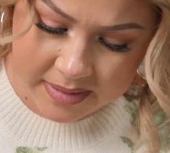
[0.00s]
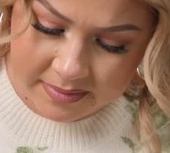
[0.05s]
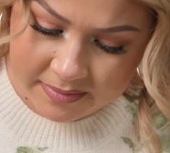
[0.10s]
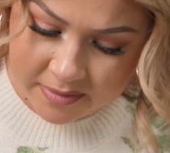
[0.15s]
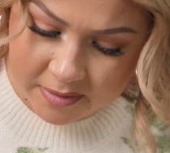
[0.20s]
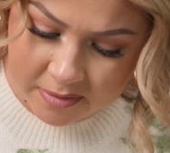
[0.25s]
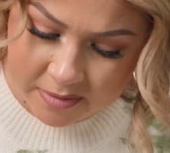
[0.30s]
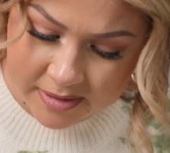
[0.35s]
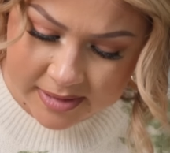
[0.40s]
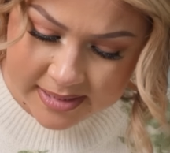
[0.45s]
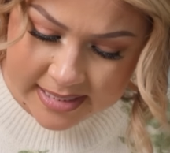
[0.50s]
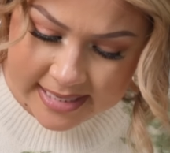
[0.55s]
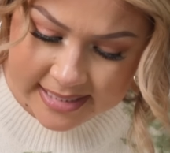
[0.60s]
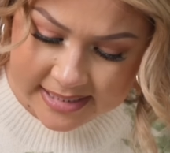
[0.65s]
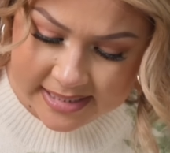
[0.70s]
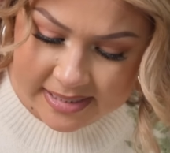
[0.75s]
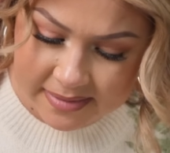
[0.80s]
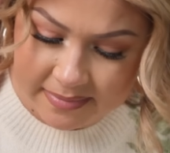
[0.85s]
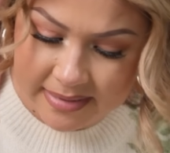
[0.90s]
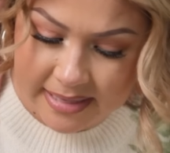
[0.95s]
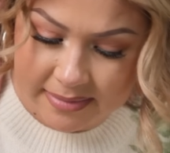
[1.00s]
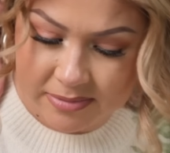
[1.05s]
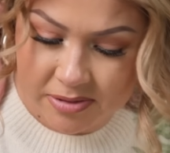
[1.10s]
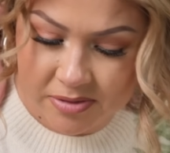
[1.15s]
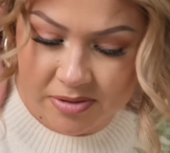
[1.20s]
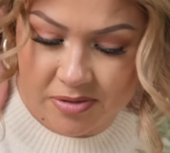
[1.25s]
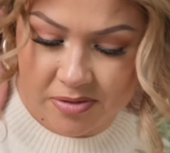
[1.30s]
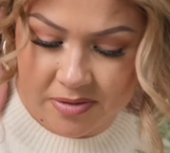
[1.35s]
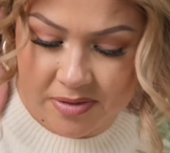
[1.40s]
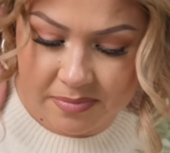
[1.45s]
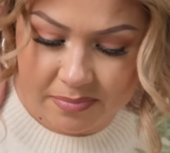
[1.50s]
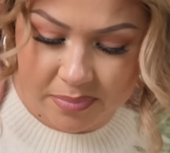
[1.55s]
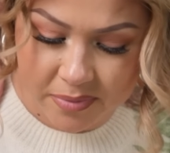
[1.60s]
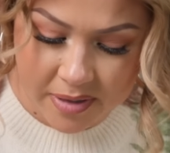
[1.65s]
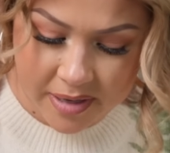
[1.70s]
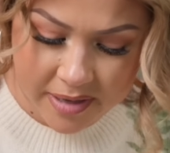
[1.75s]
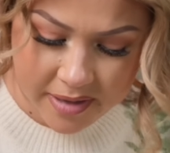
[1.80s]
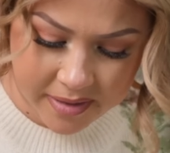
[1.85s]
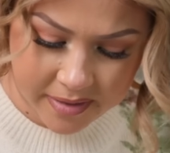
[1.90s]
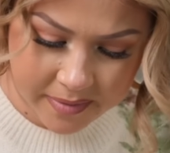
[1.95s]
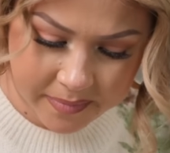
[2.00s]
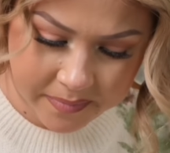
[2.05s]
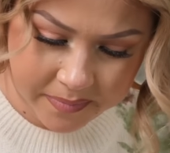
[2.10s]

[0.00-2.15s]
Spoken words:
Of course, add some lime juice to the broth.